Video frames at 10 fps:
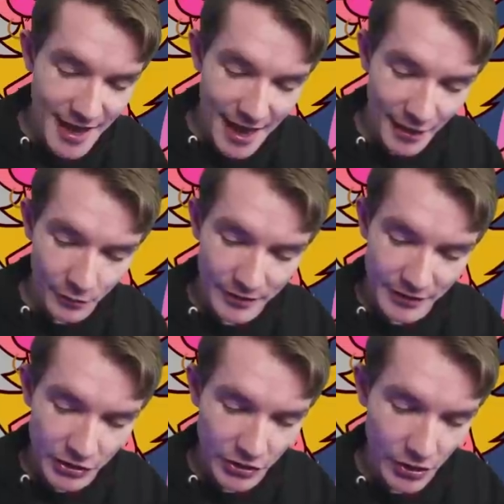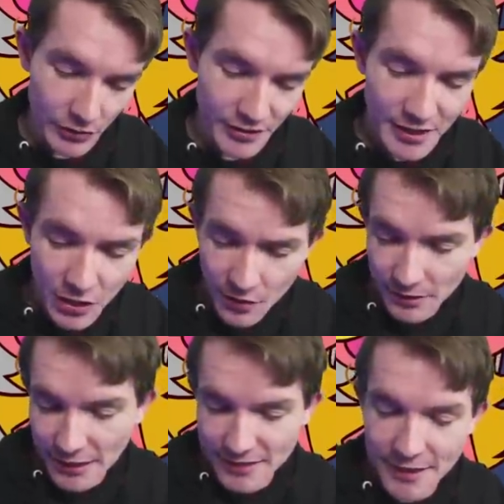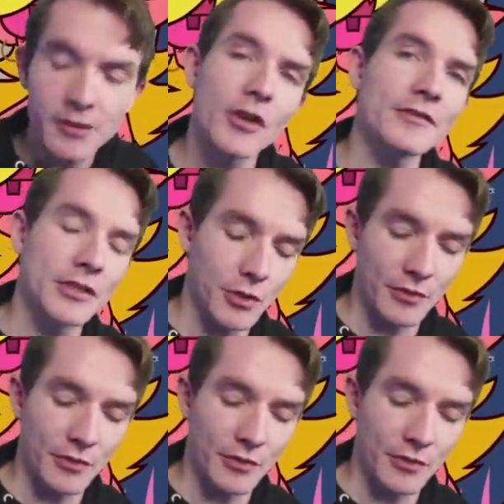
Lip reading: And it really shows. And you don't, like I said, you don't have to do it with